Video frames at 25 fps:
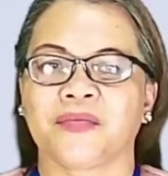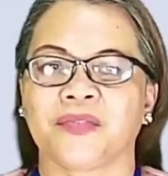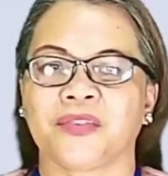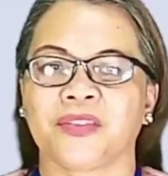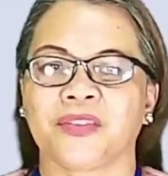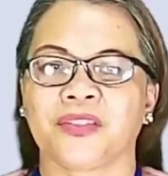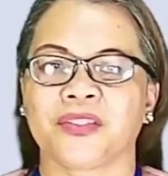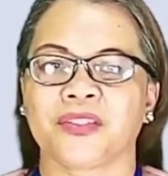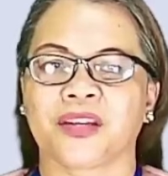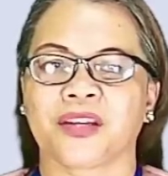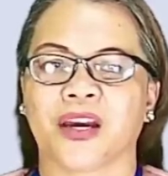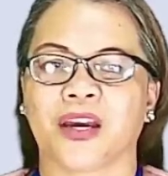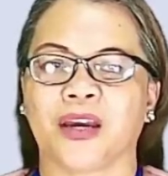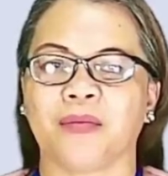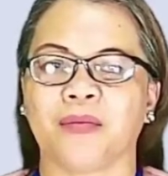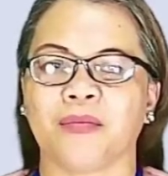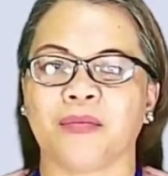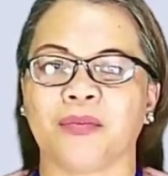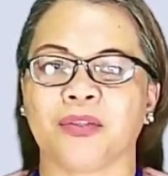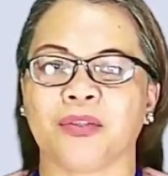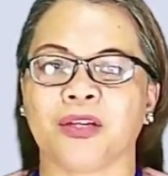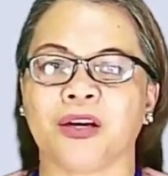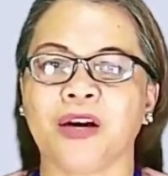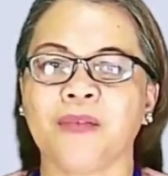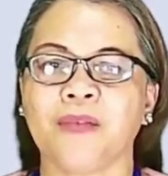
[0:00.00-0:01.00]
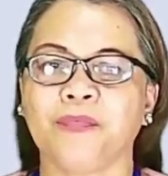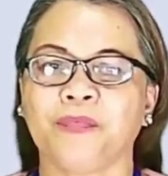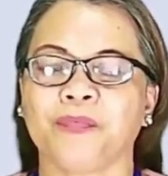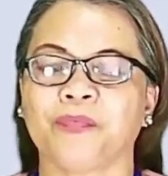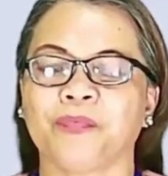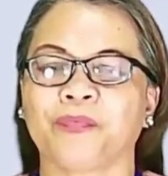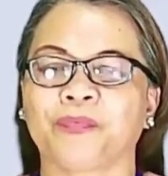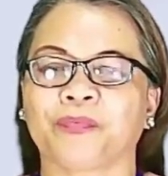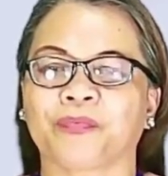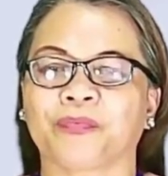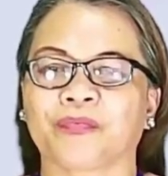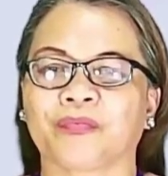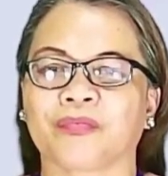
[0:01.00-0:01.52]
Time's up.
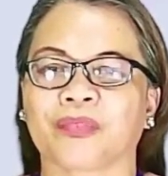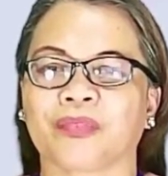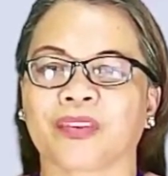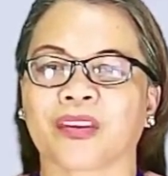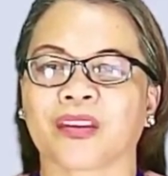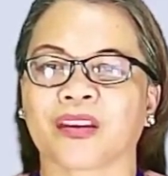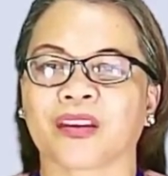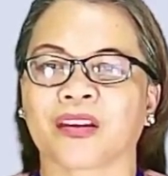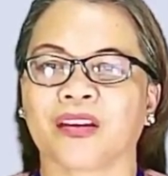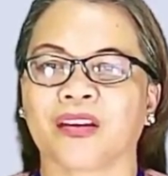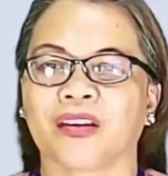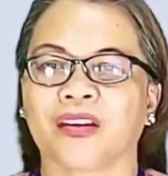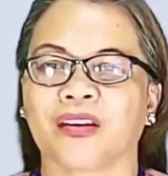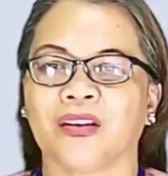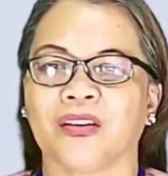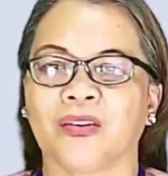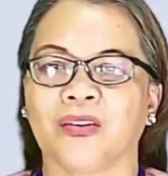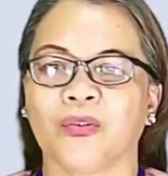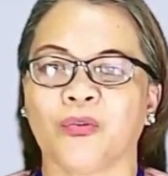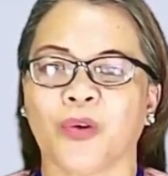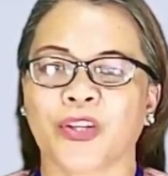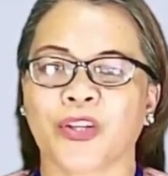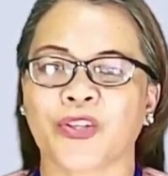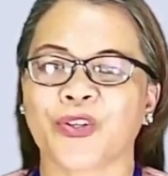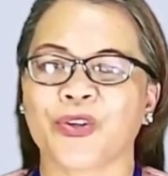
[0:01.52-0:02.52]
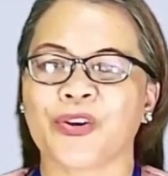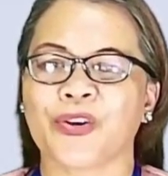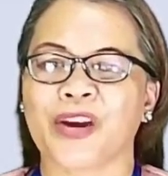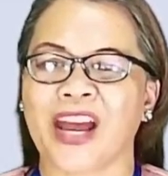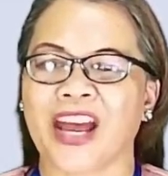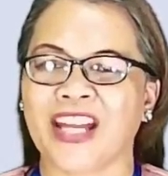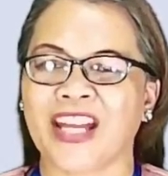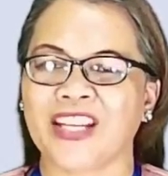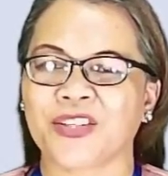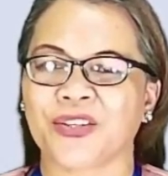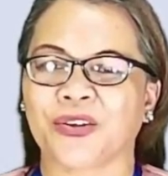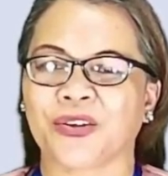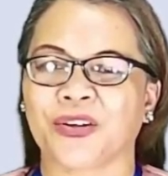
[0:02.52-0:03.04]
What's your
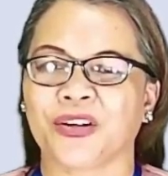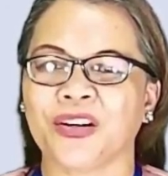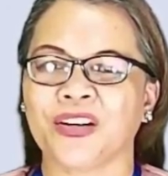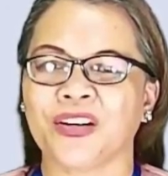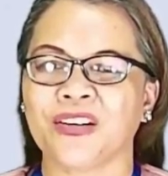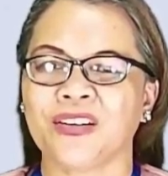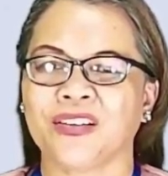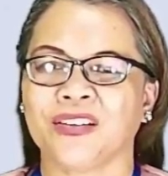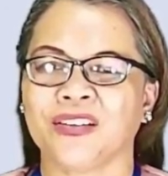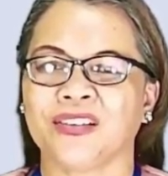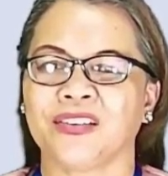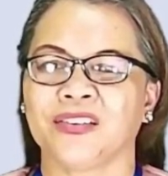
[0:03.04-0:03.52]
answer?